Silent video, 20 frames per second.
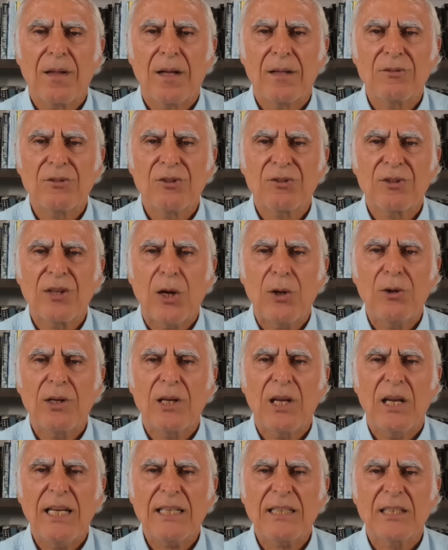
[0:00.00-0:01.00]
just go to
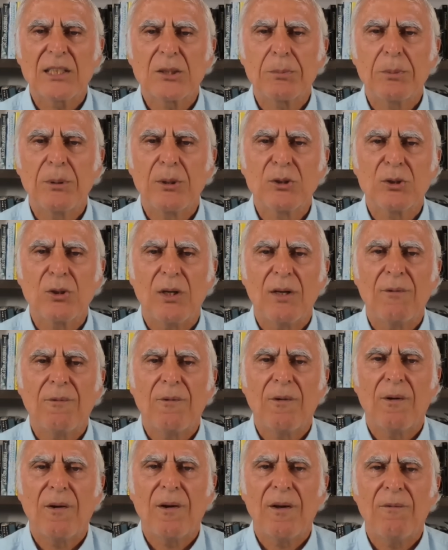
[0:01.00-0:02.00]

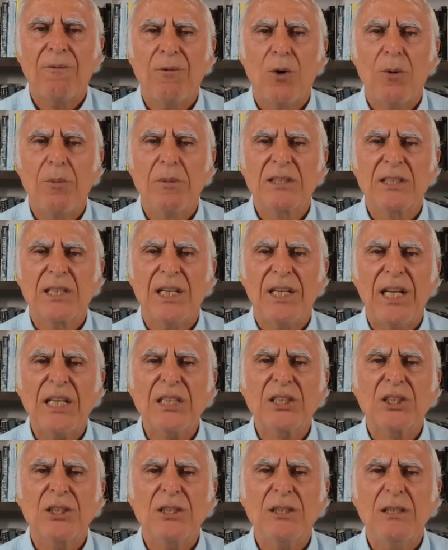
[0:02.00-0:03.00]

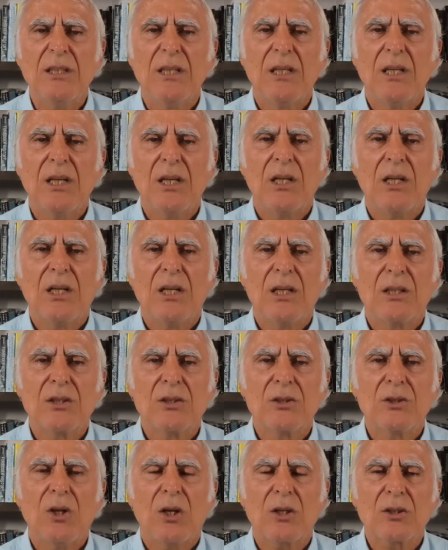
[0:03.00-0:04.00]

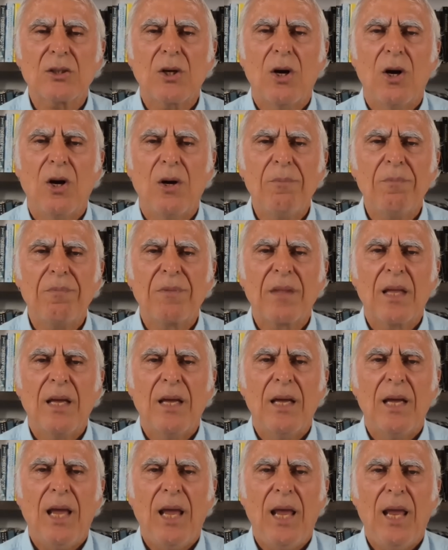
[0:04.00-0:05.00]
galacticspiritualinformersconnection.com
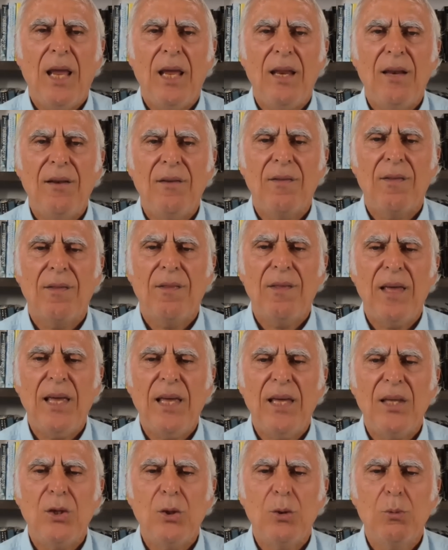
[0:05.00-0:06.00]
and
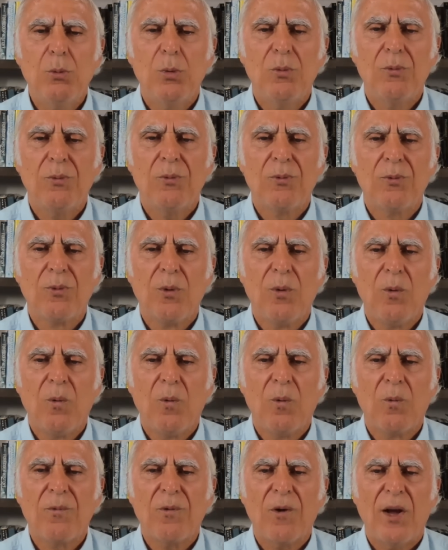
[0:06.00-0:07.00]
there you will
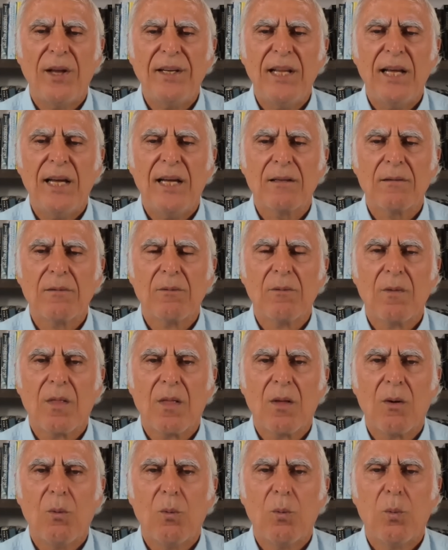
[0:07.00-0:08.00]
find out
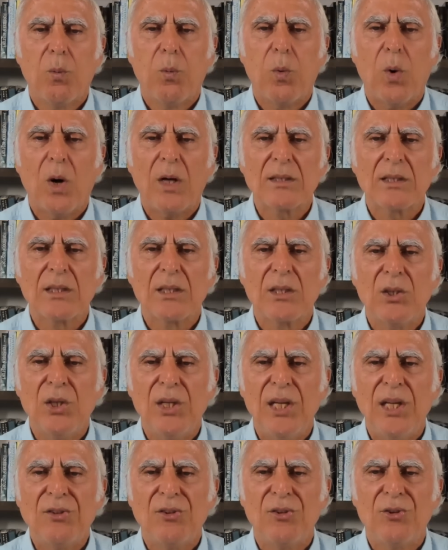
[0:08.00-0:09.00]
what you
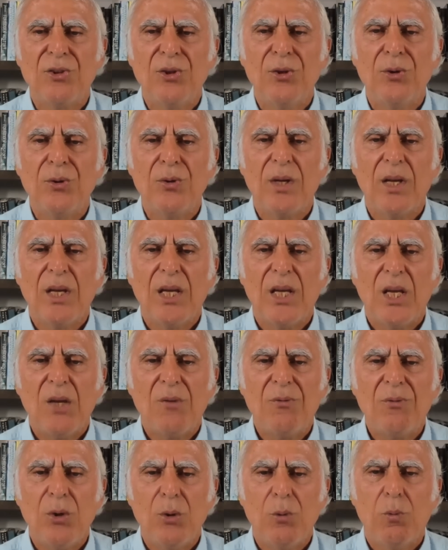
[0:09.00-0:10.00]
need to do
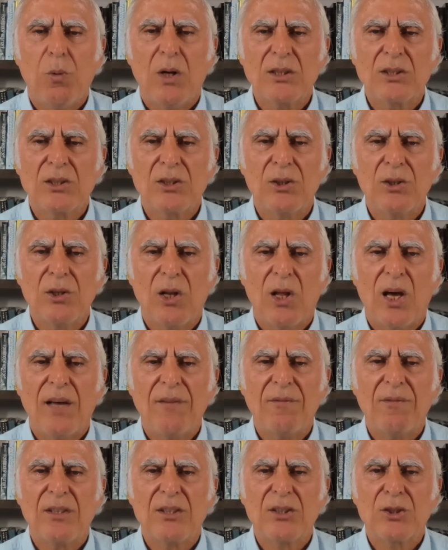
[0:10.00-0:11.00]
if you want to
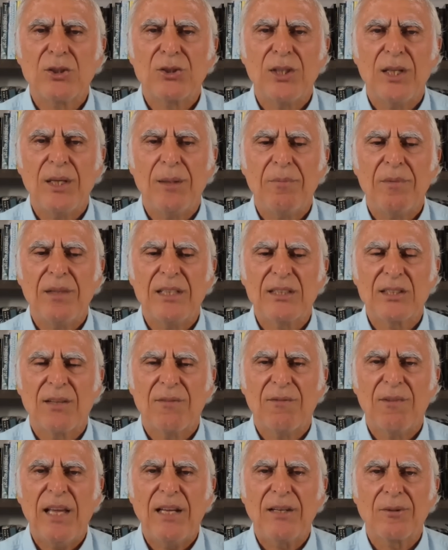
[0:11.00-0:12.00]
live stream this
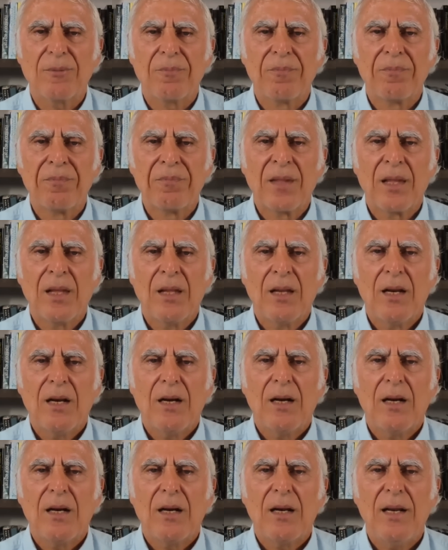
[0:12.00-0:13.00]
event.
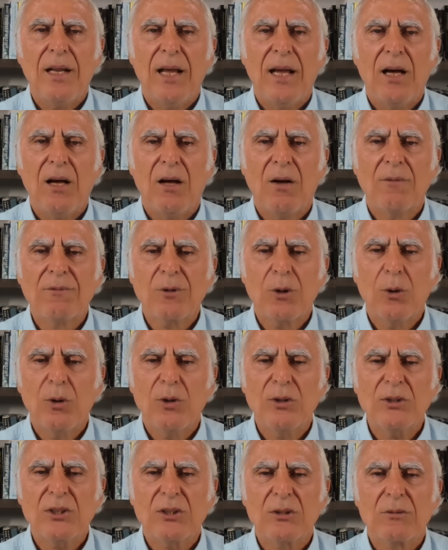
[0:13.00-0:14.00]
Now, of
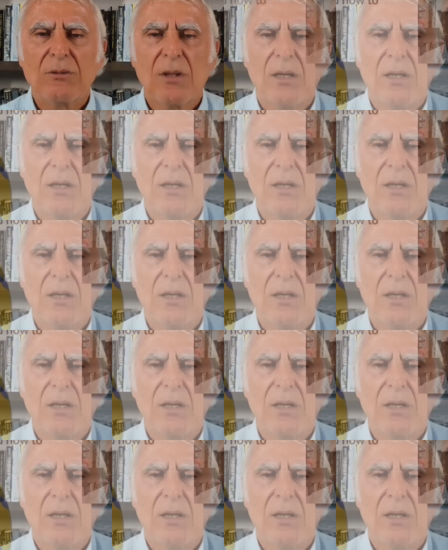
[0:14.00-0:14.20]
course,